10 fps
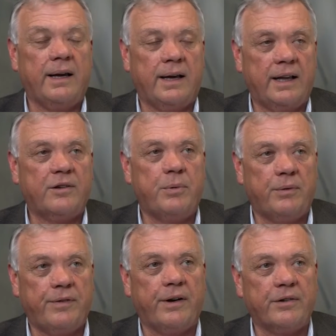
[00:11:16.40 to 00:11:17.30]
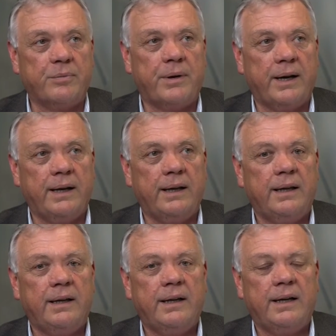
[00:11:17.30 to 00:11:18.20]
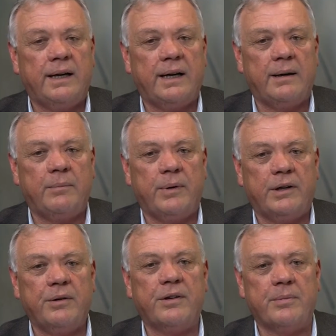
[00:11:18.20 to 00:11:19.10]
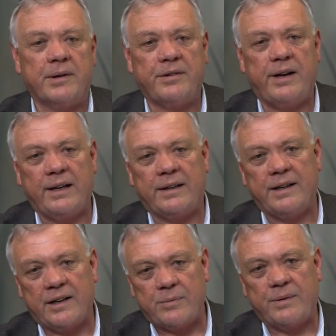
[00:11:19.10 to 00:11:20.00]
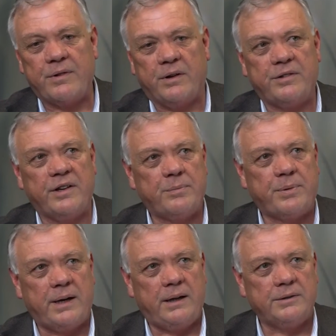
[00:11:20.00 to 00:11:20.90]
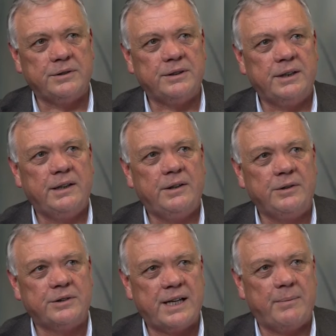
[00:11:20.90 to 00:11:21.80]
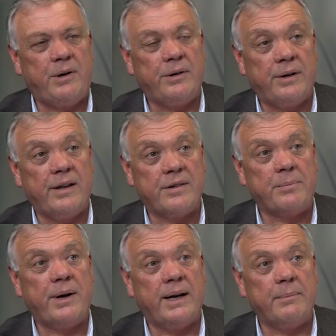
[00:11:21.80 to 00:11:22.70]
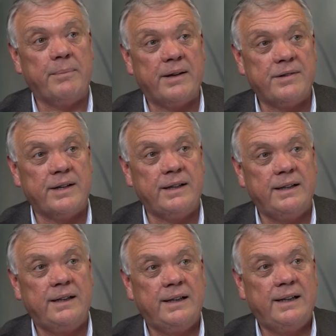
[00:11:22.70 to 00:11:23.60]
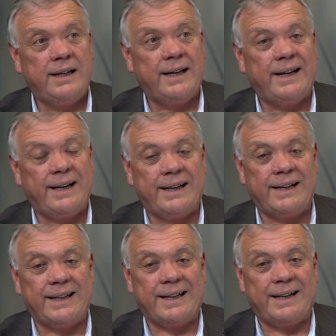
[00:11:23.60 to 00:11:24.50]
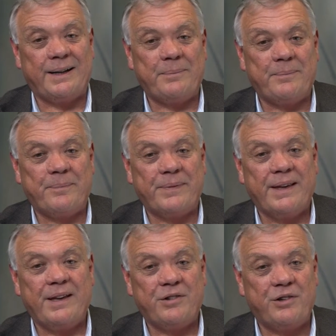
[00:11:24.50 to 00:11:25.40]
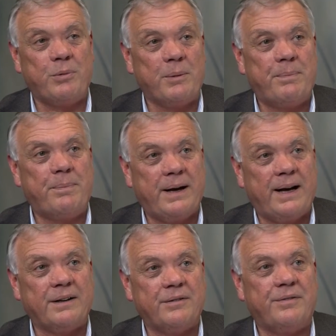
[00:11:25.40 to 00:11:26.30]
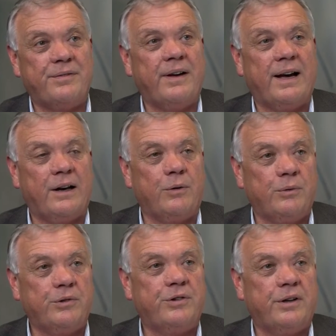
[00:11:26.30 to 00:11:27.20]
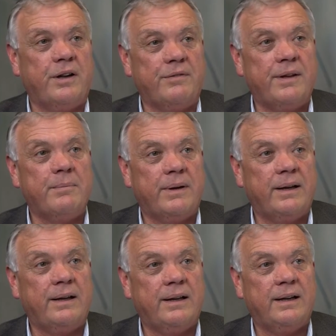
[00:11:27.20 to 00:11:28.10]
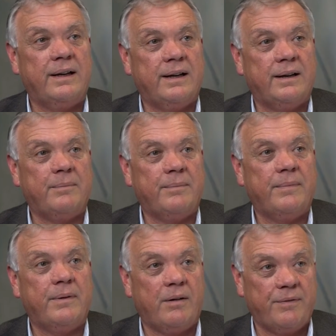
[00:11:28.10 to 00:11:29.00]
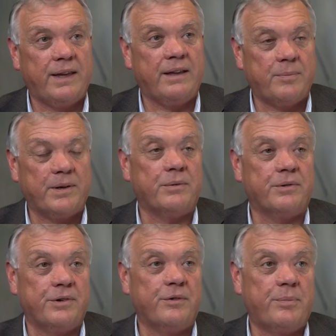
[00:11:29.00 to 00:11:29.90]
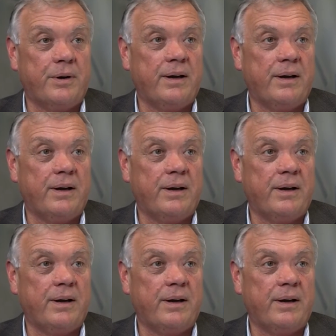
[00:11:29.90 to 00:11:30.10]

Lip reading: export-focused brand. Yeah. We're doing some exciting things. We've got Jess Prowles, who's come on as a brand ambassador, and she'll be part of our launch in November of the Special Reserve